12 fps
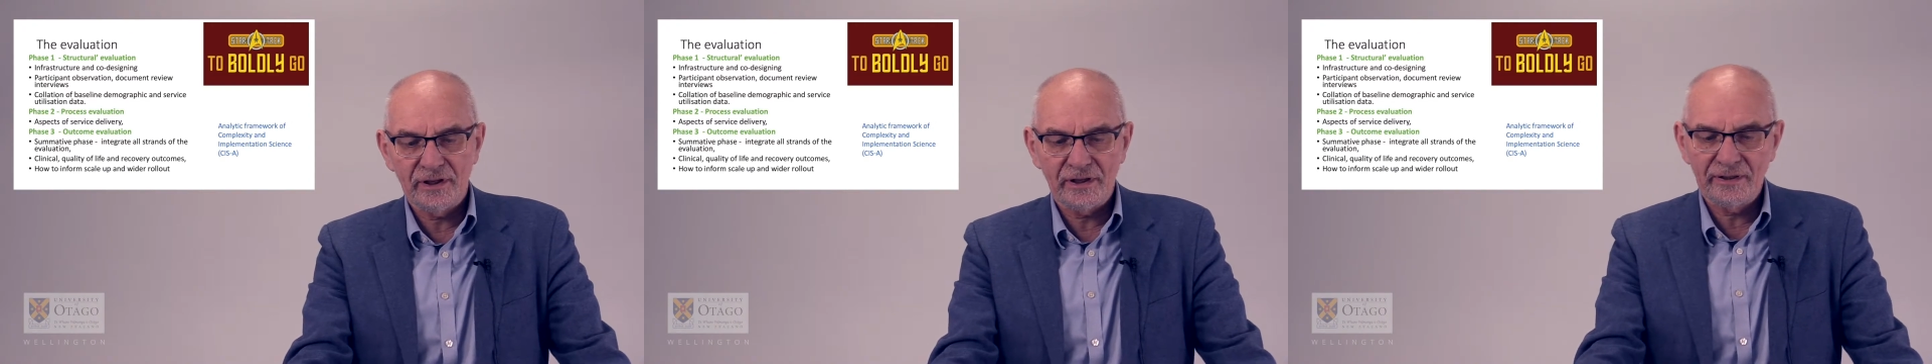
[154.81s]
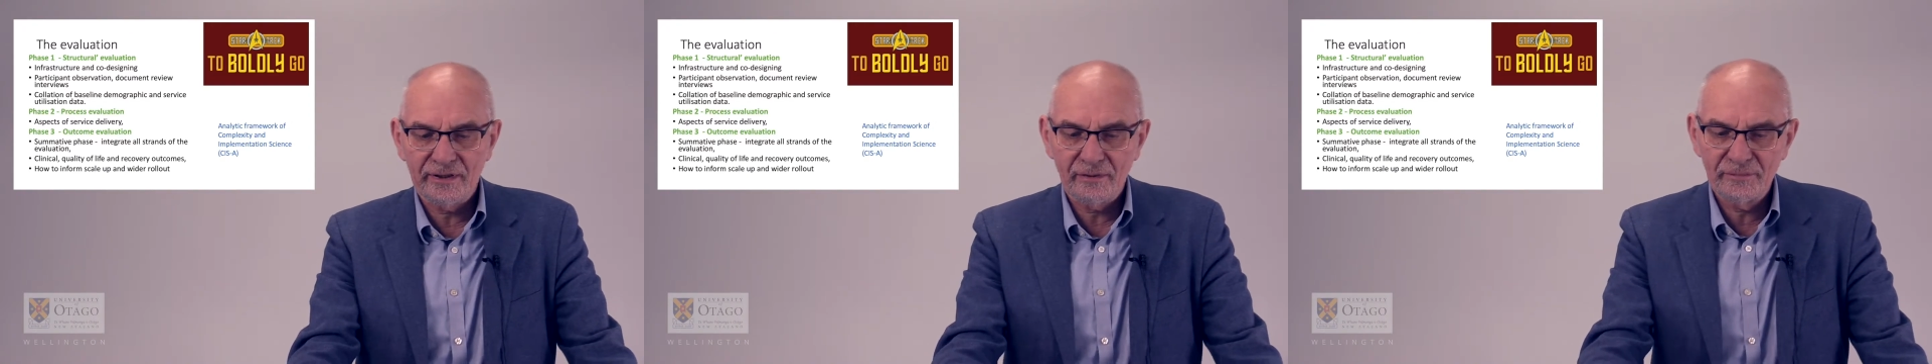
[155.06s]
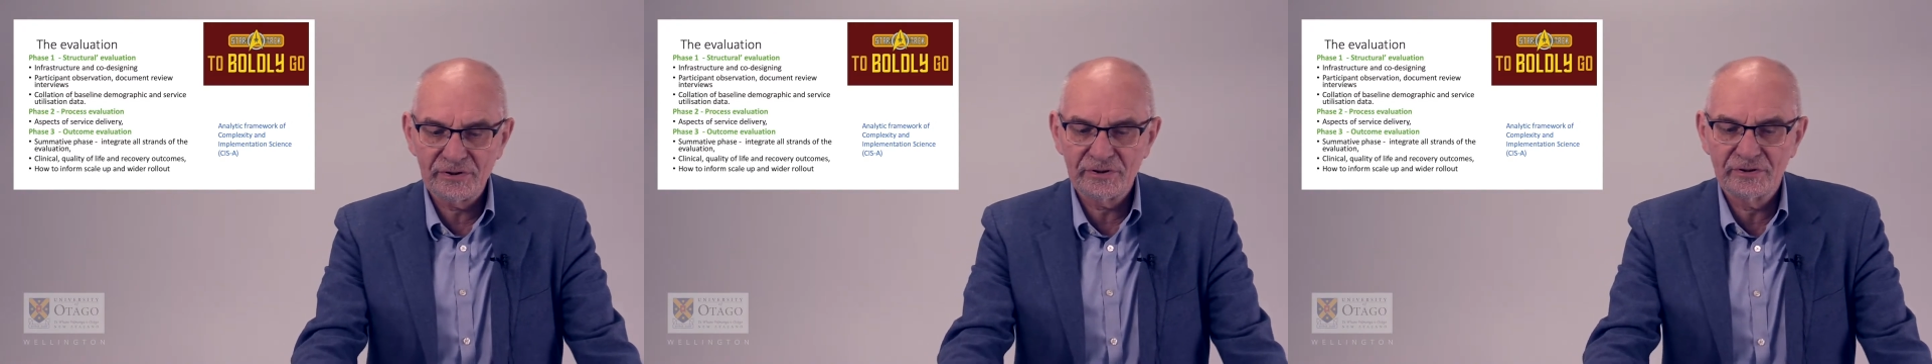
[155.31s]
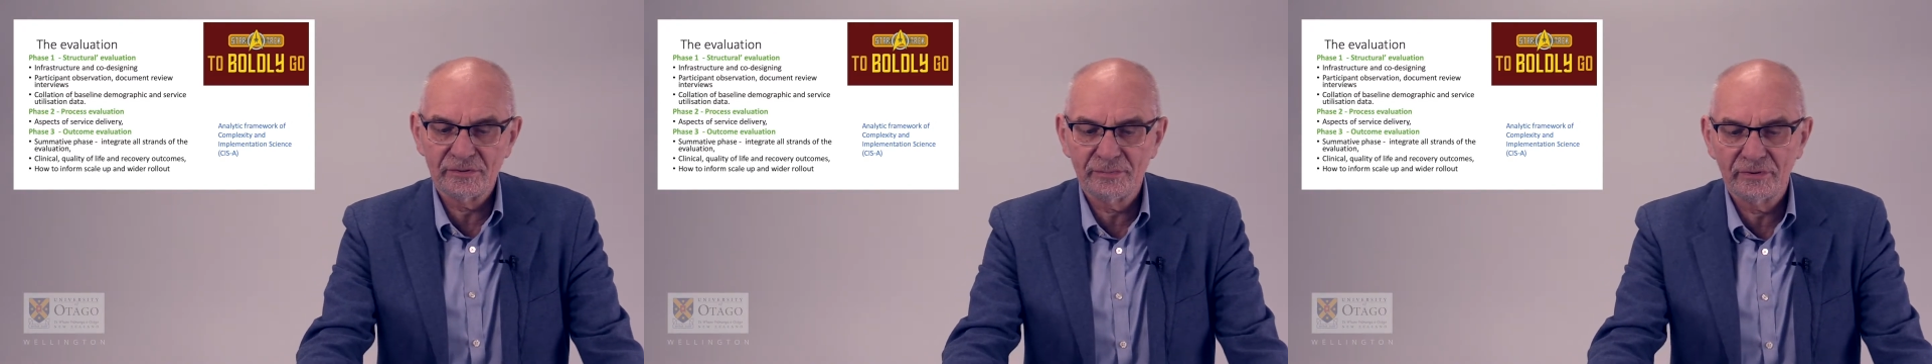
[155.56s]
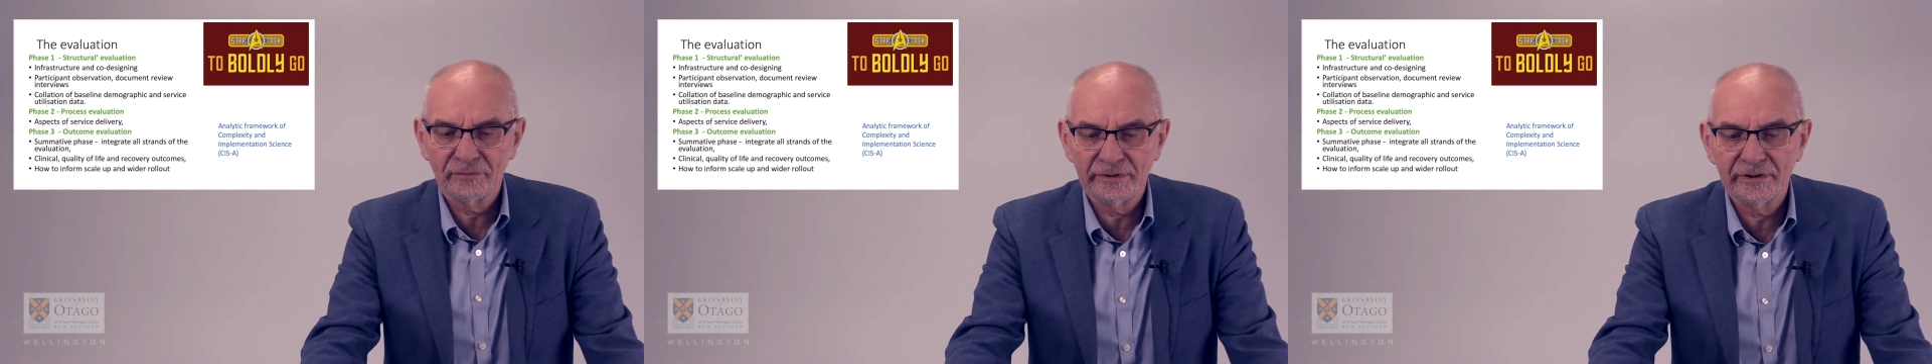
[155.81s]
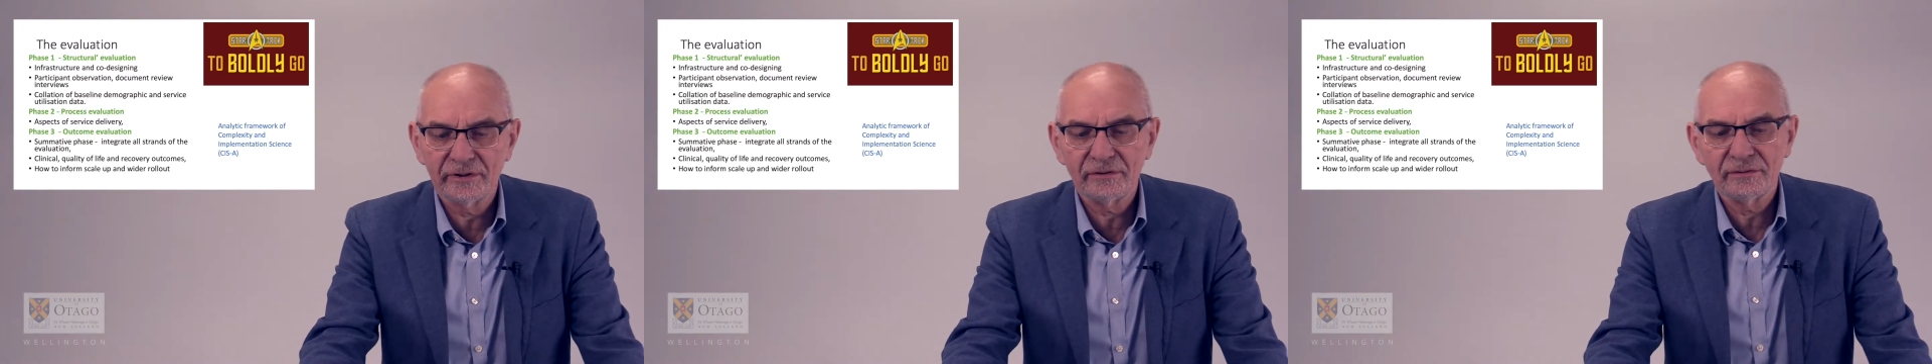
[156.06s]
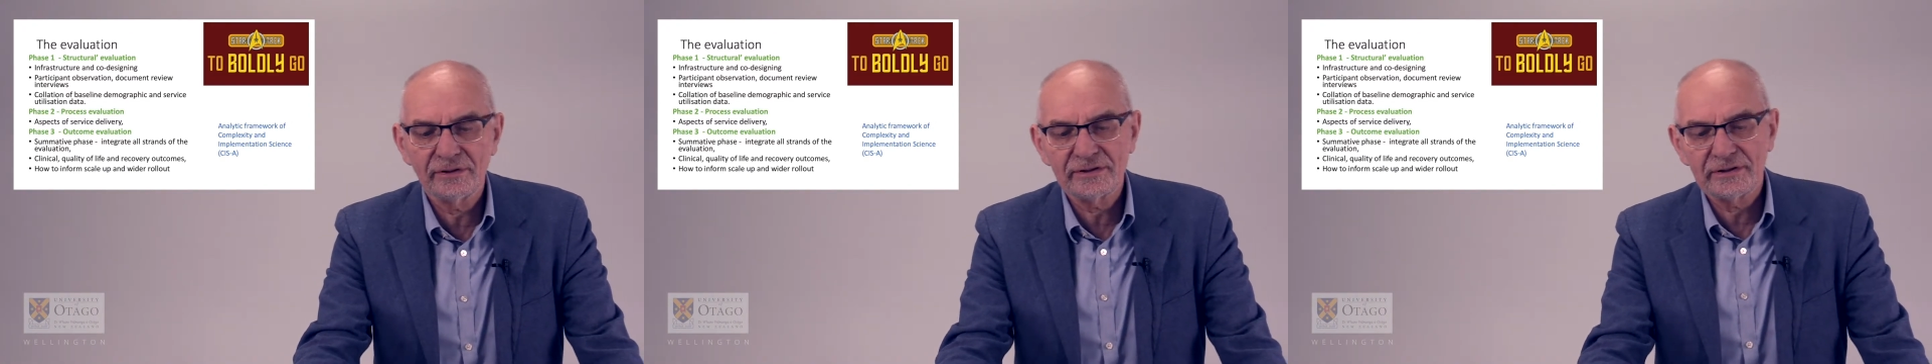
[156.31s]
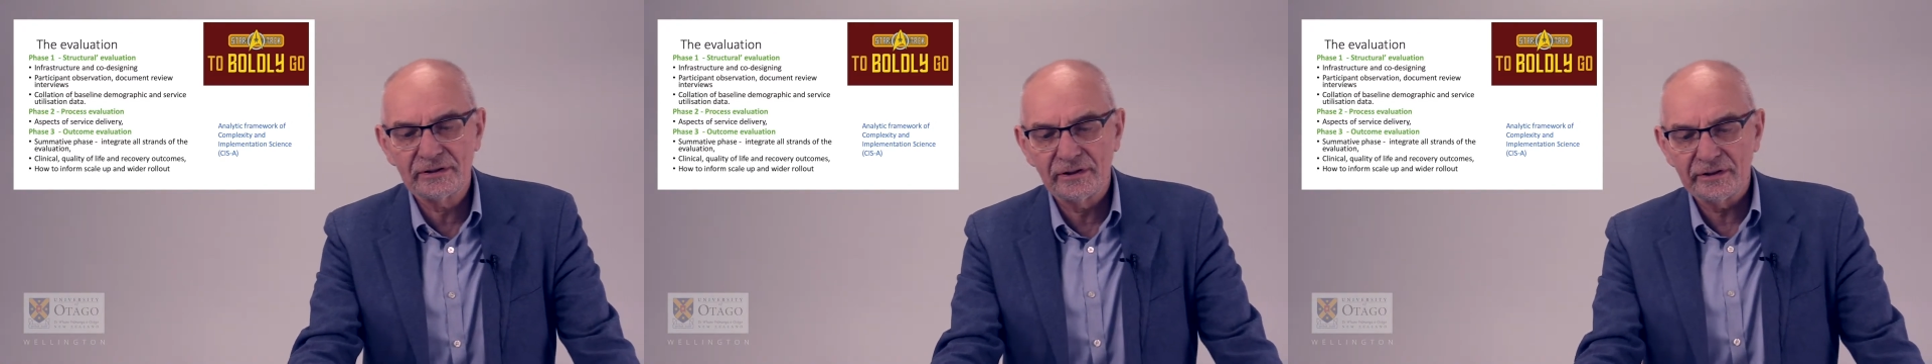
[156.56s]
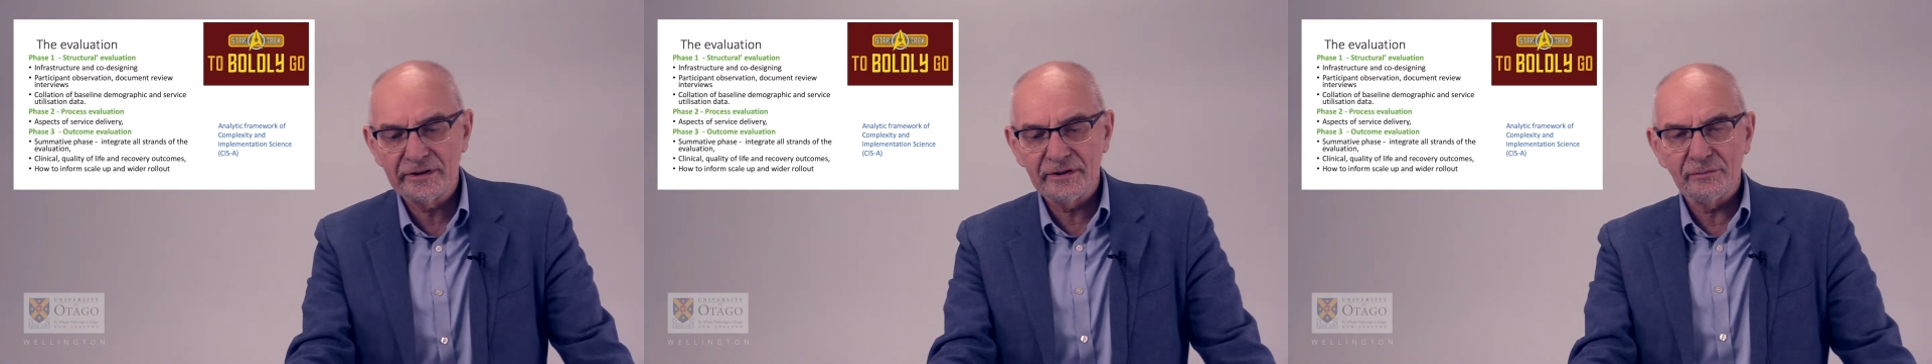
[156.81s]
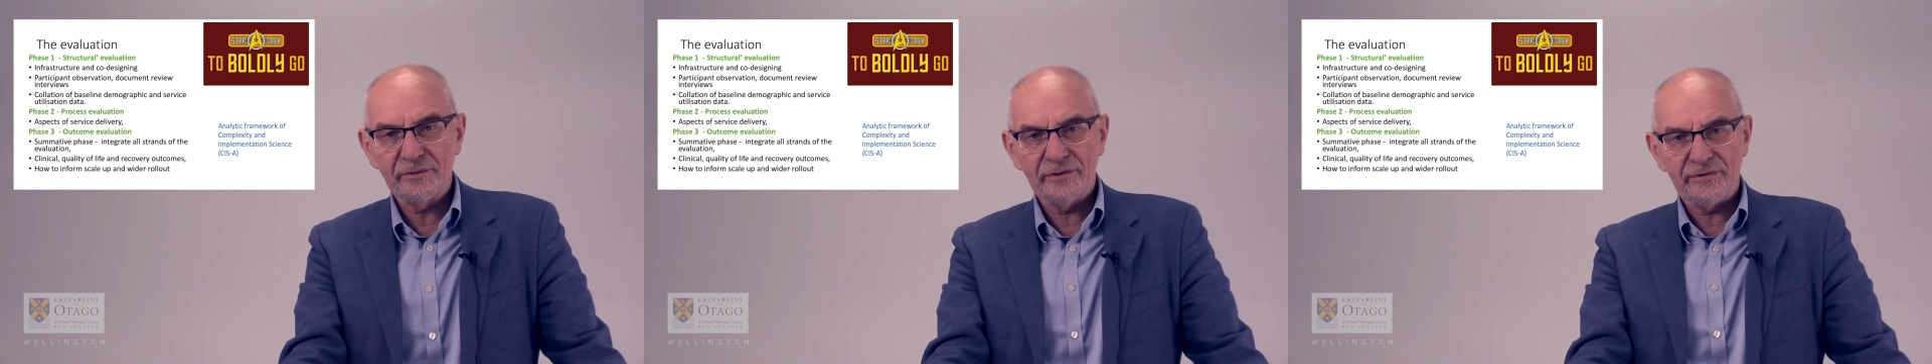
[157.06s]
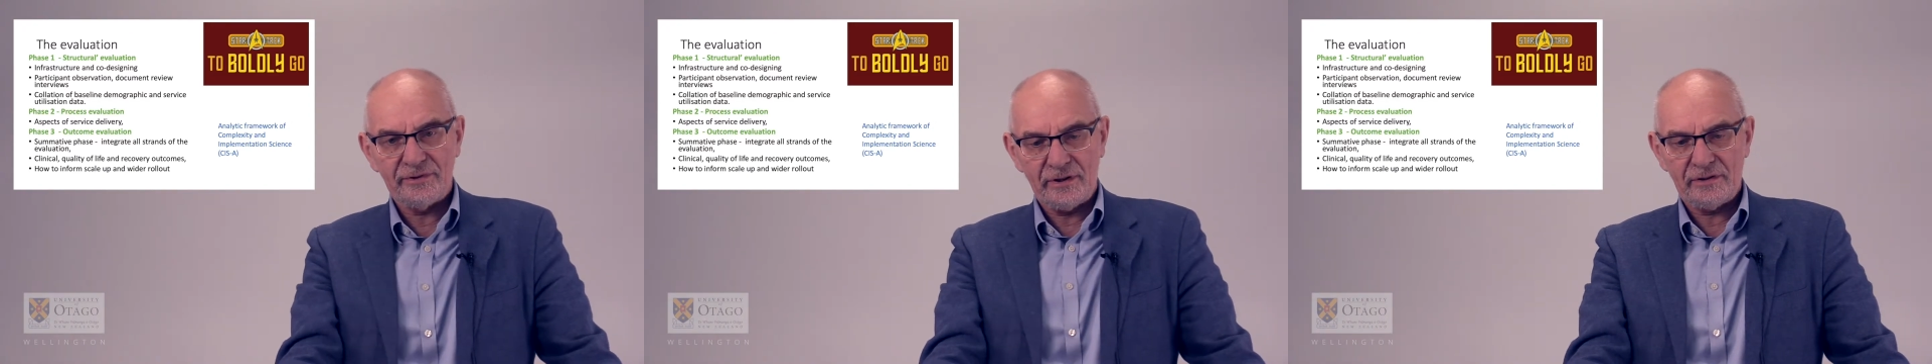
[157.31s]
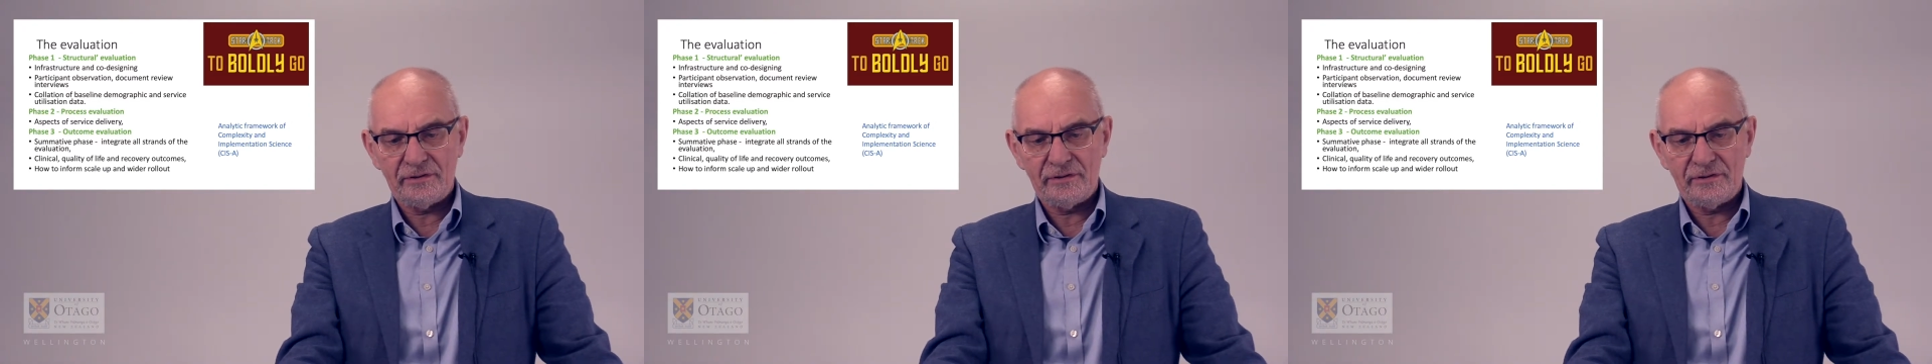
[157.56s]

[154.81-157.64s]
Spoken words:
and our mission to boldly go is in line with